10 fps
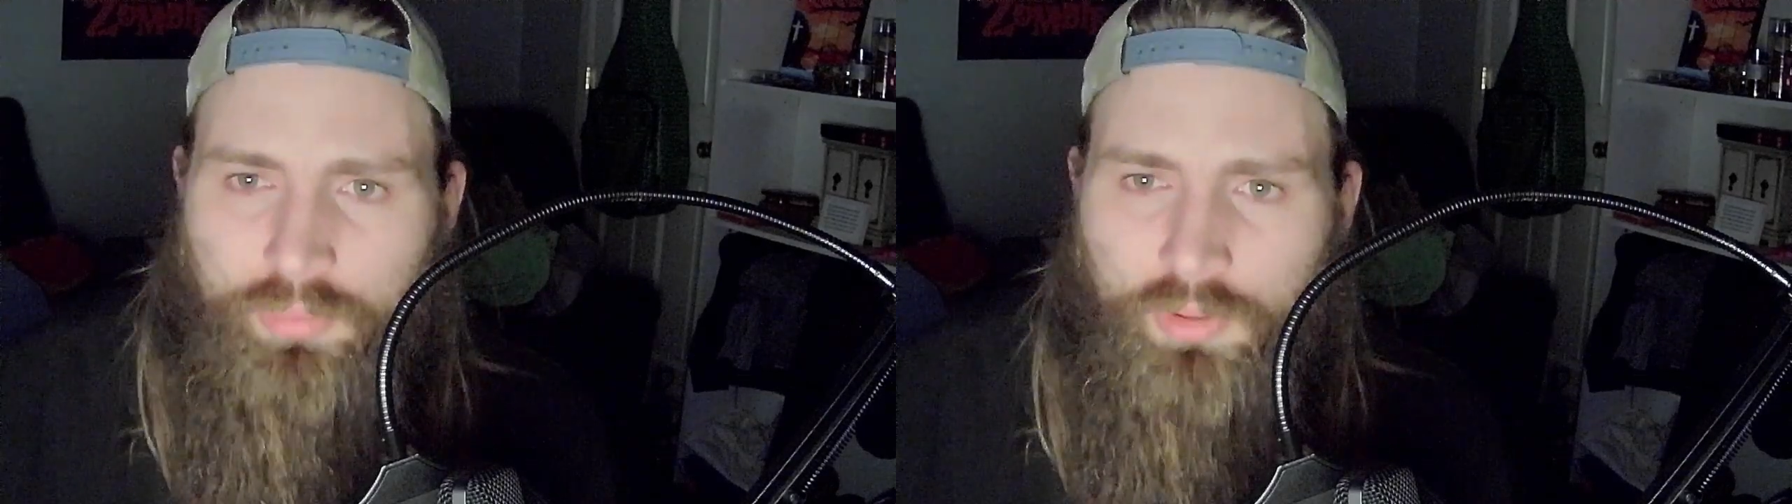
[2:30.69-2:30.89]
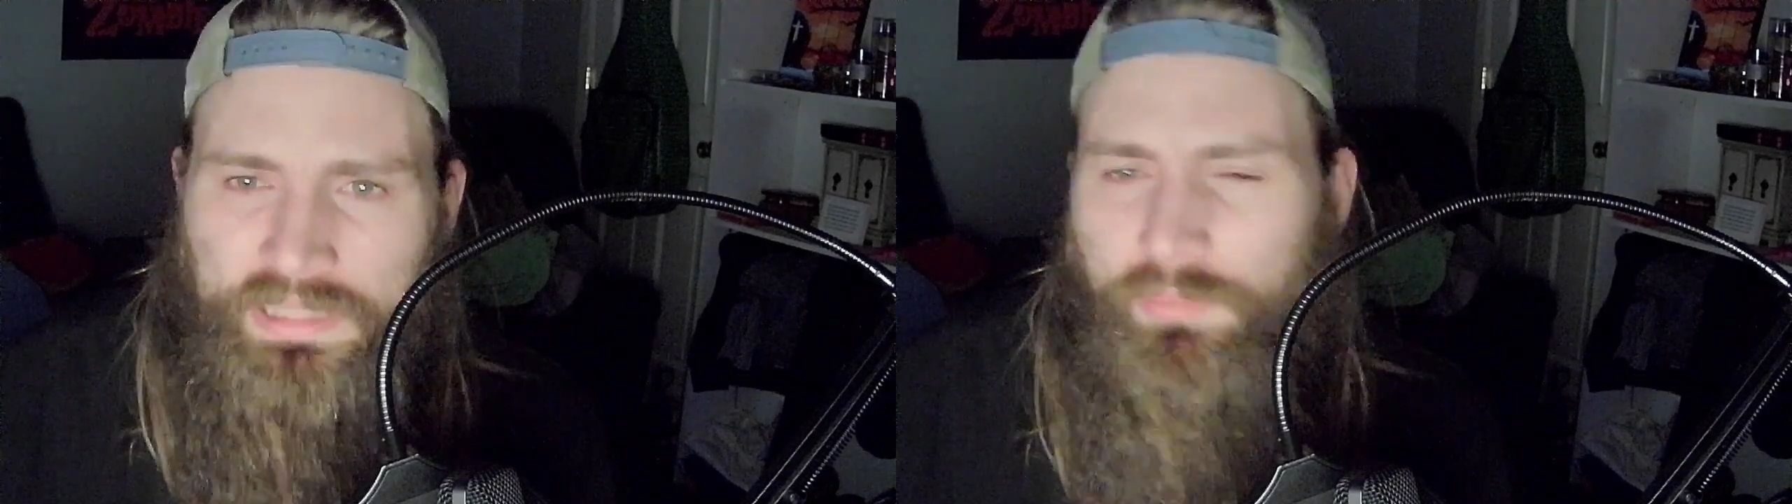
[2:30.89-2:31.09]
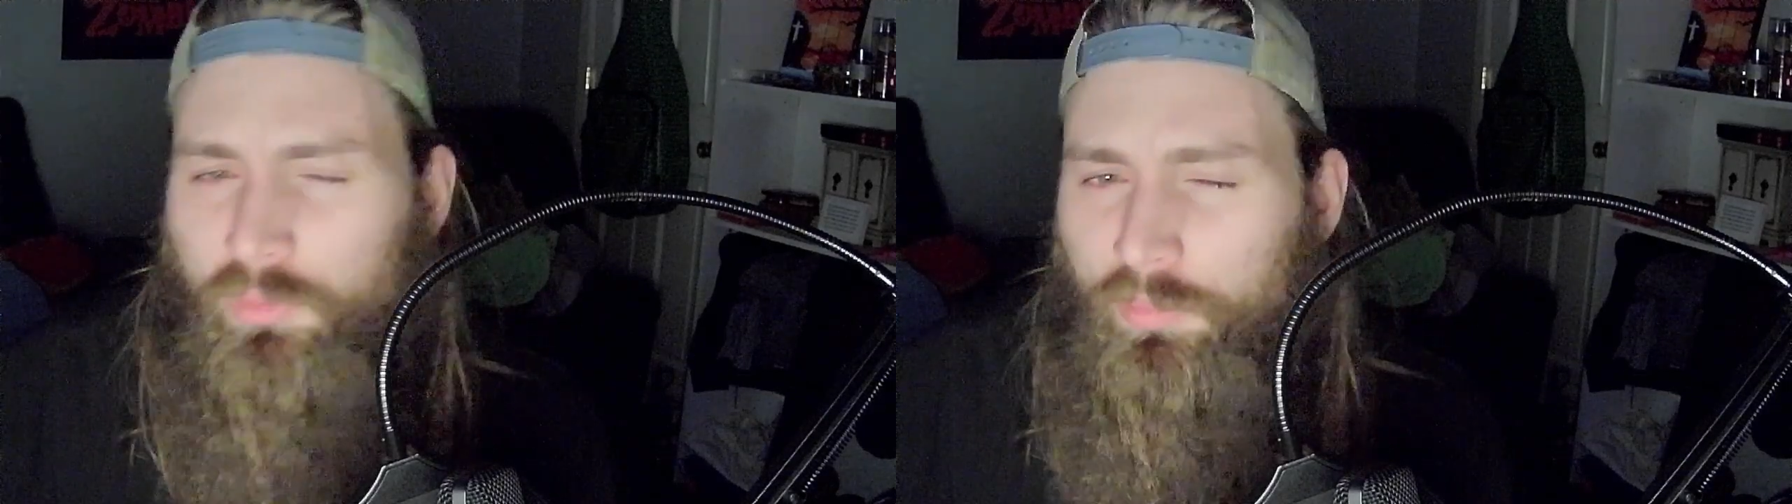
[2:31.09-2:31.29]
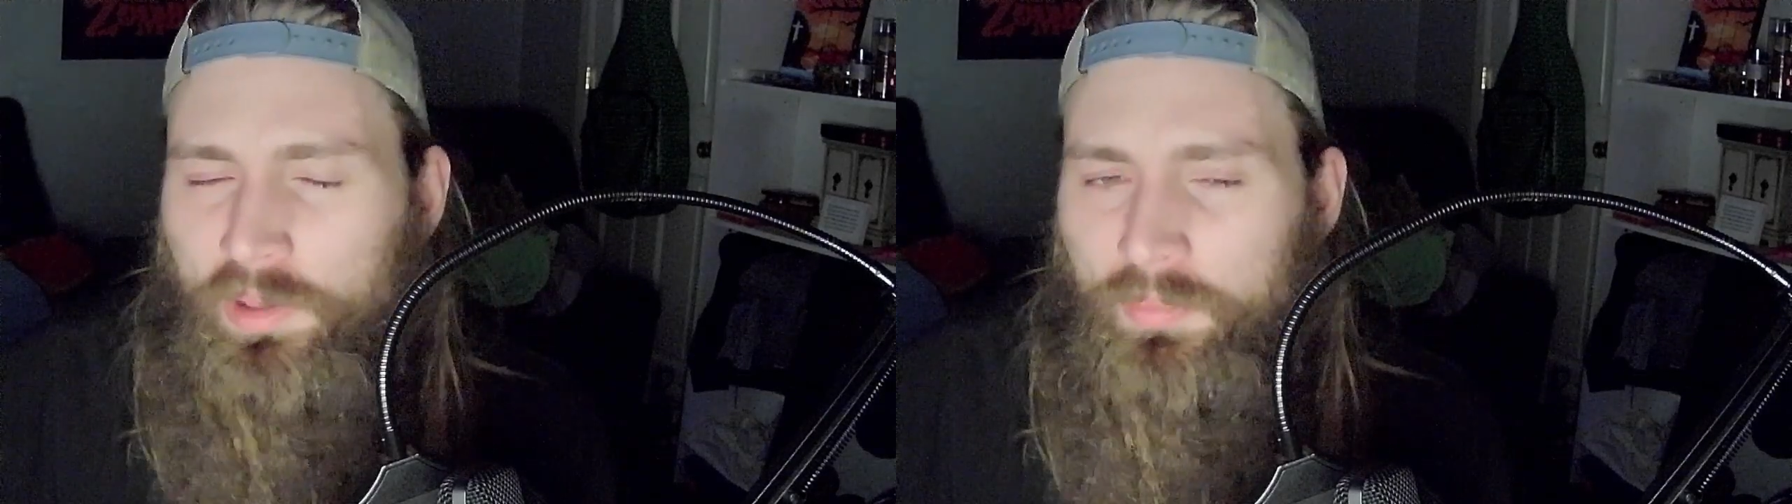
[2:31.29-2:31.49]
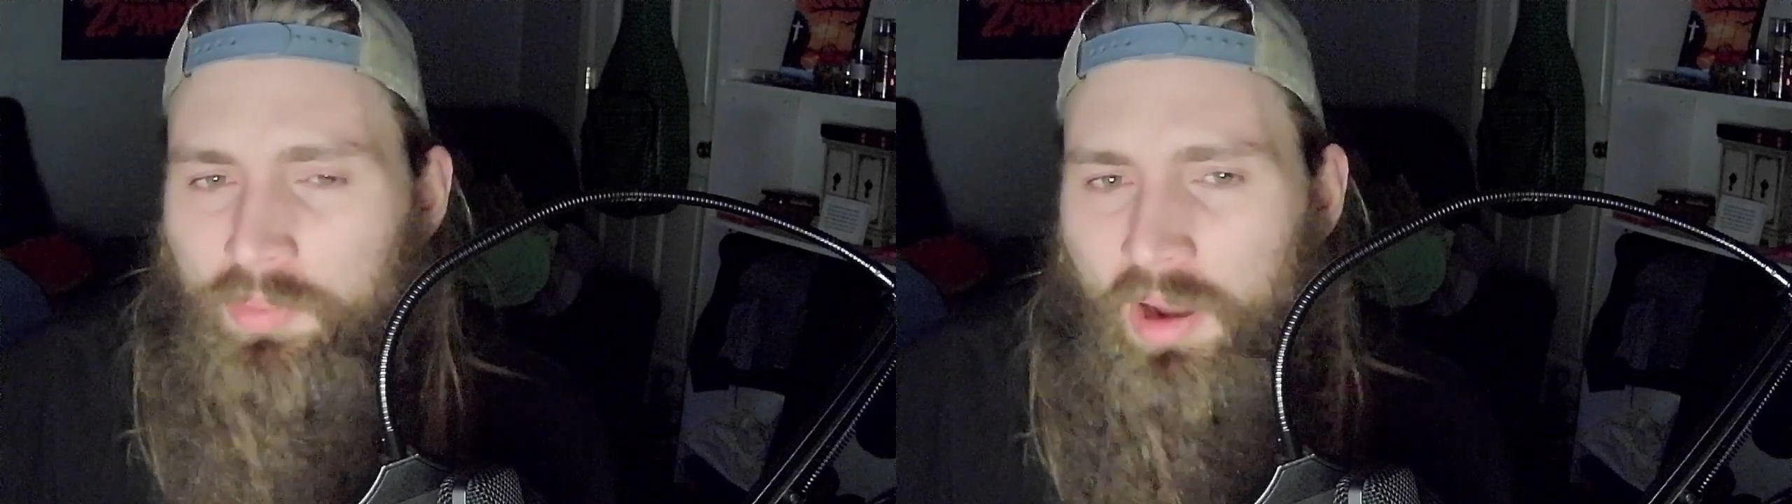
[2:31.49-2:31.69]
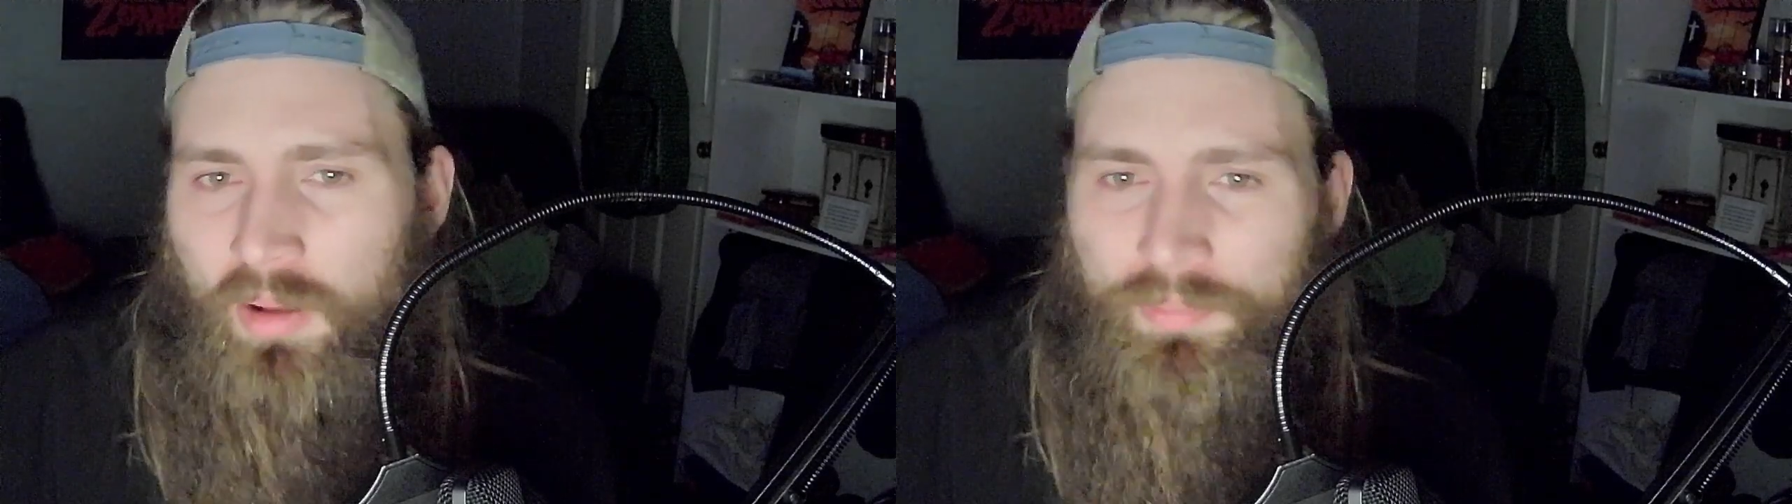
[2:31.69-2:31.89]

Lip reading: point that will be a problem,